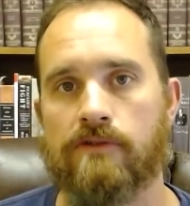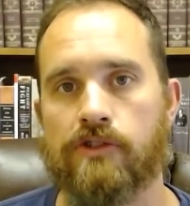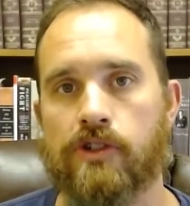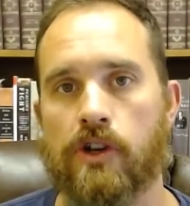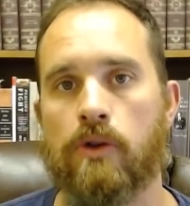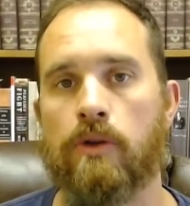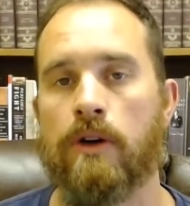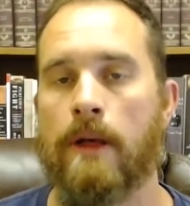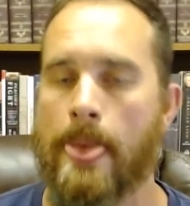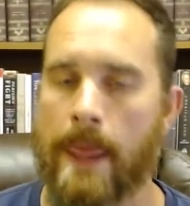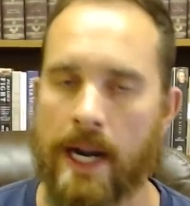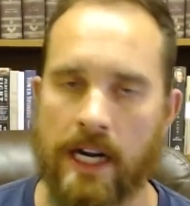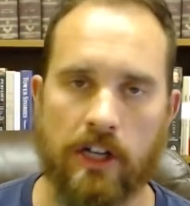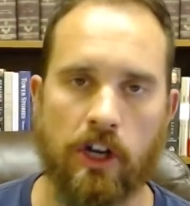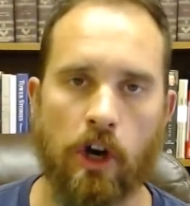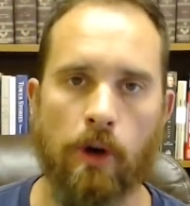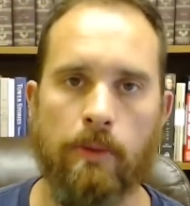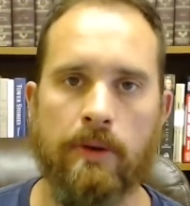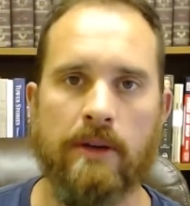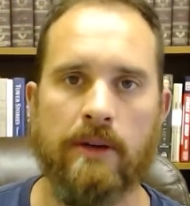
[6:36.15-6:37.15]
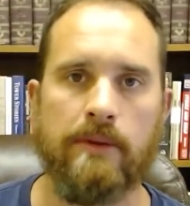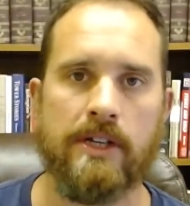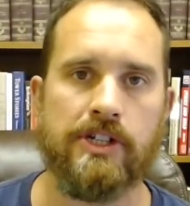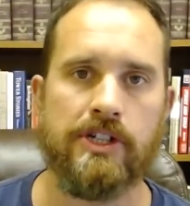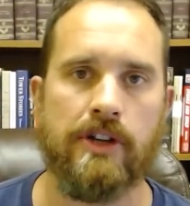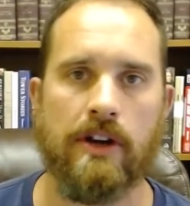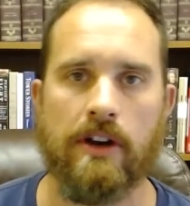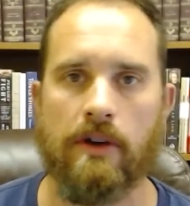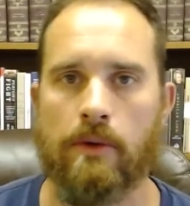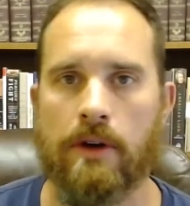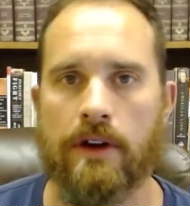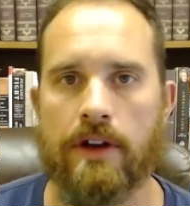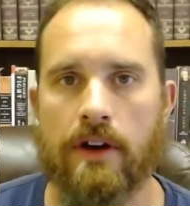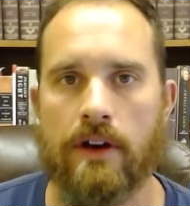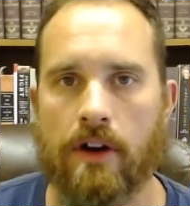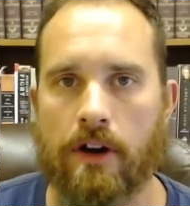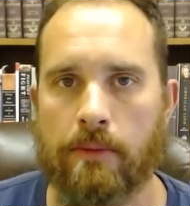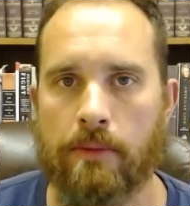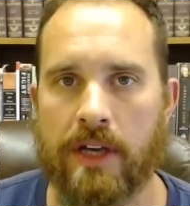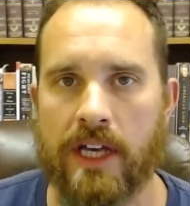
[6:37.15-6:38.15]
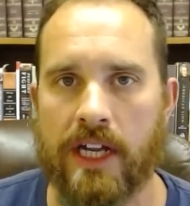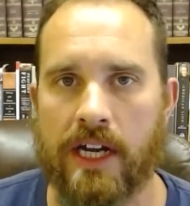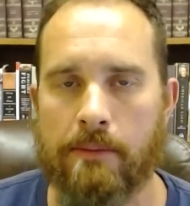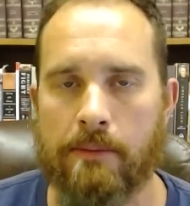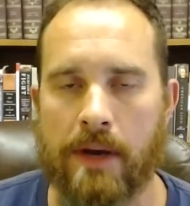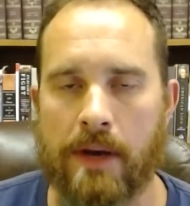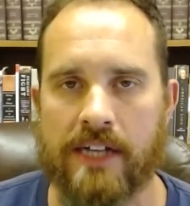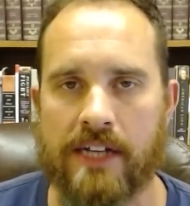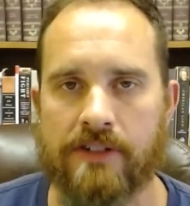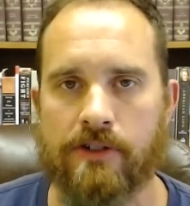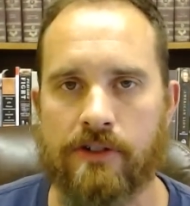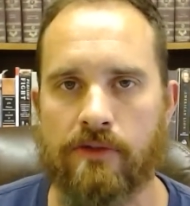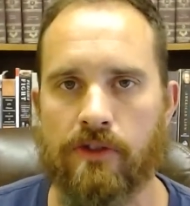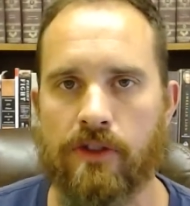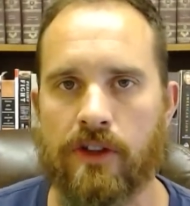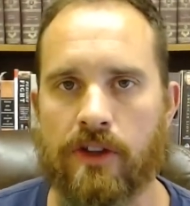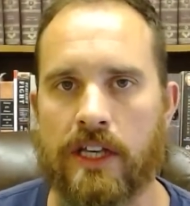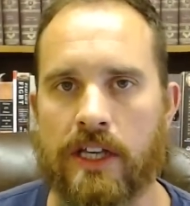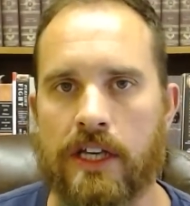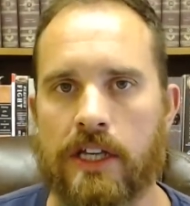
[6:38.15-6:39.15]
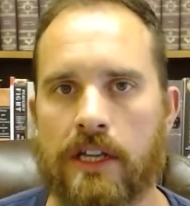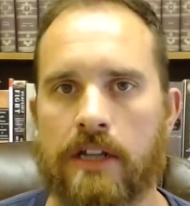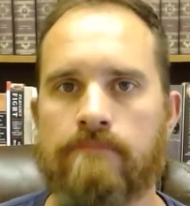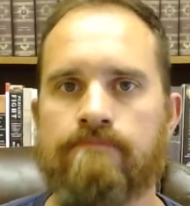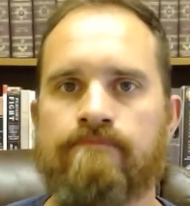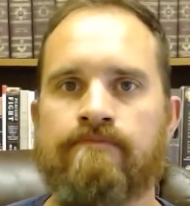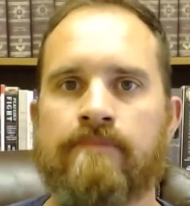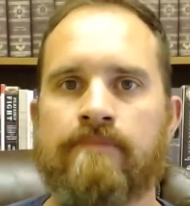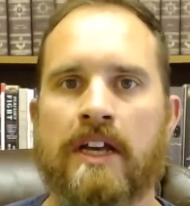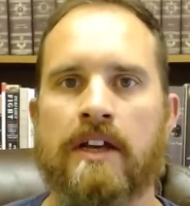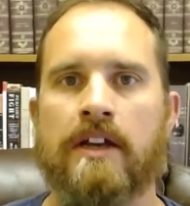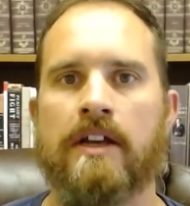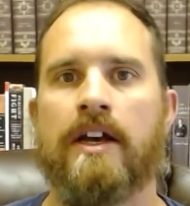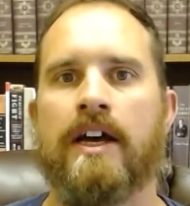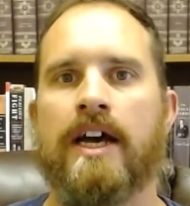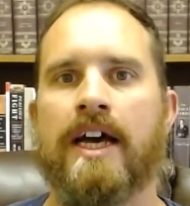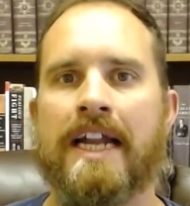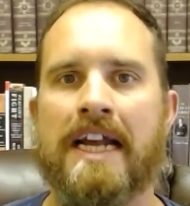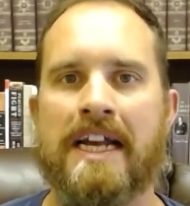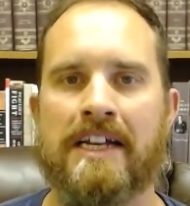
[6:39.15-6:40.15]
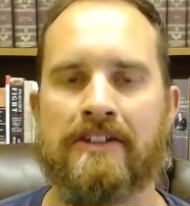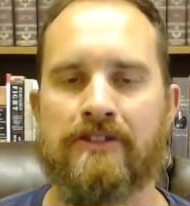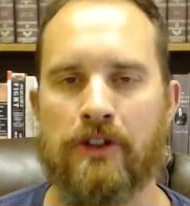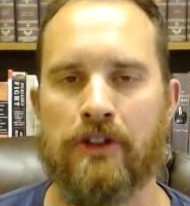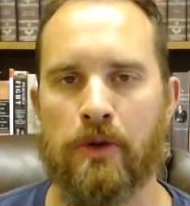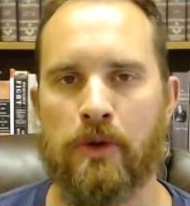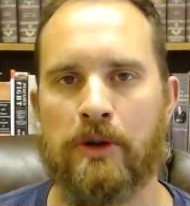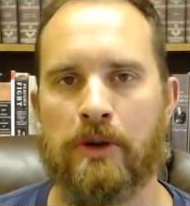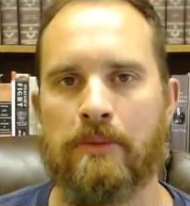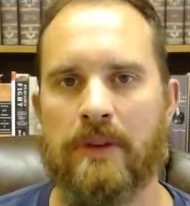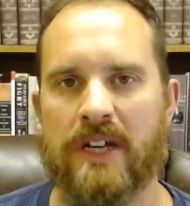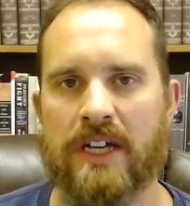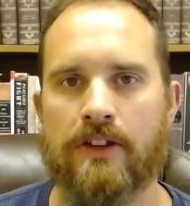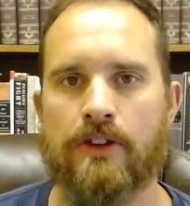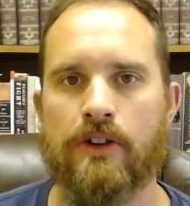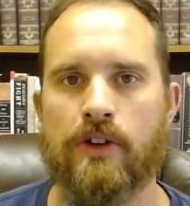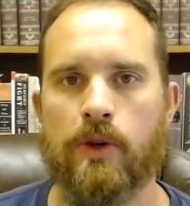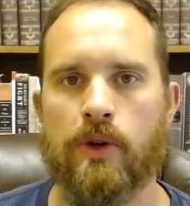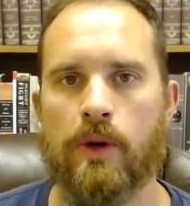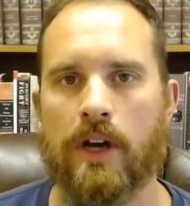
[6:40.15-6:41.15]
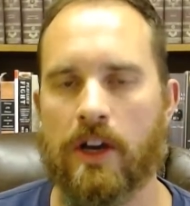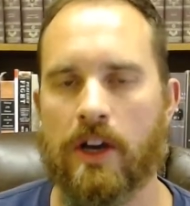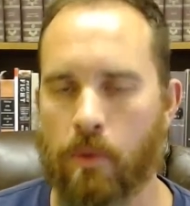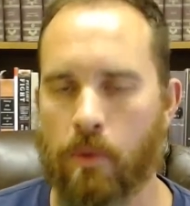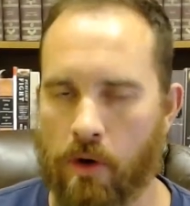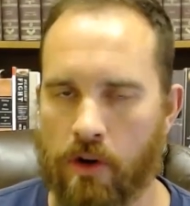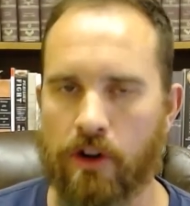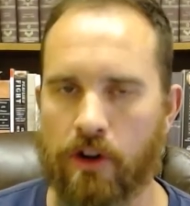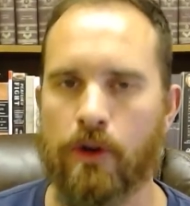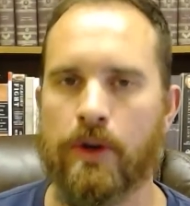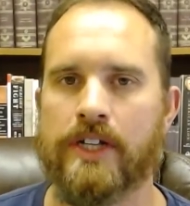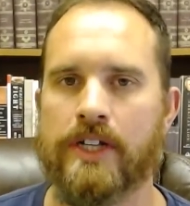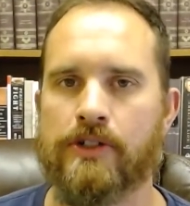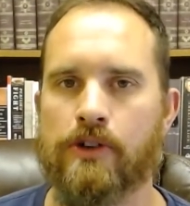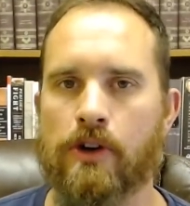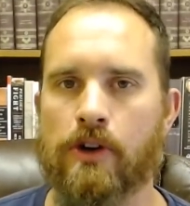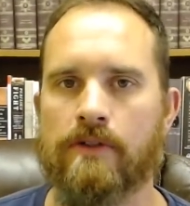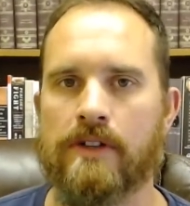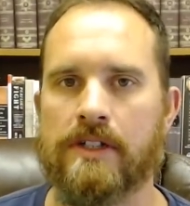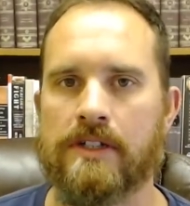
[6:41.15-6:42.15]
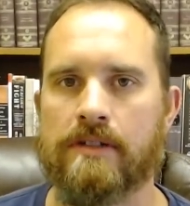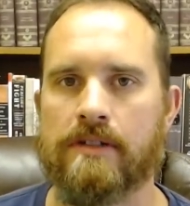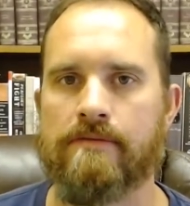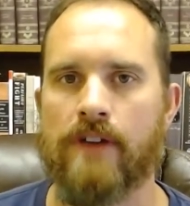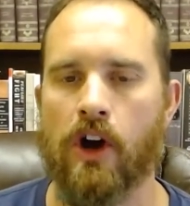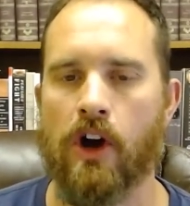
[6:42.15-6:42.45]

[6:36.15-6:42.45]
So go be a missionary where you are, be an ambassador for the kingdom, and ask the Lord to make you a worker in his harvest.